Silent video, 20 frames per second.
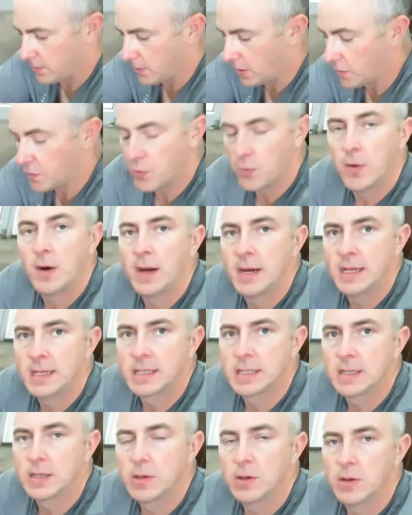
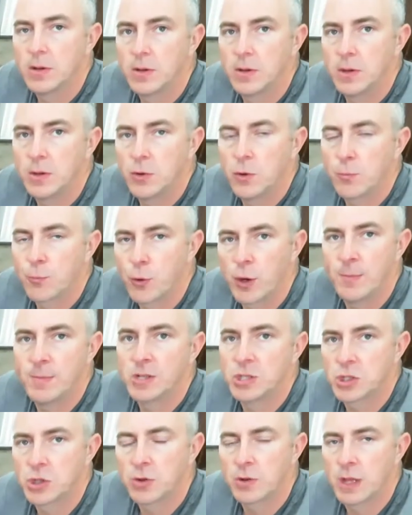Otherwise you'll
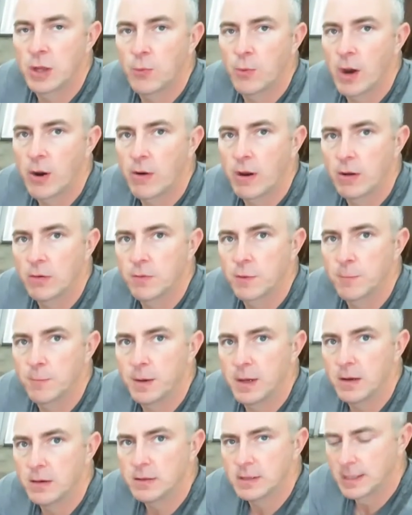prematurely wear out the
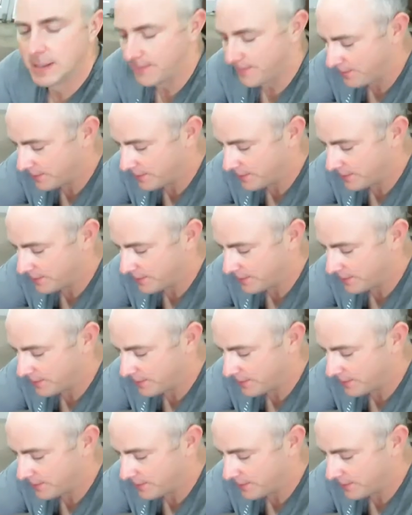belt.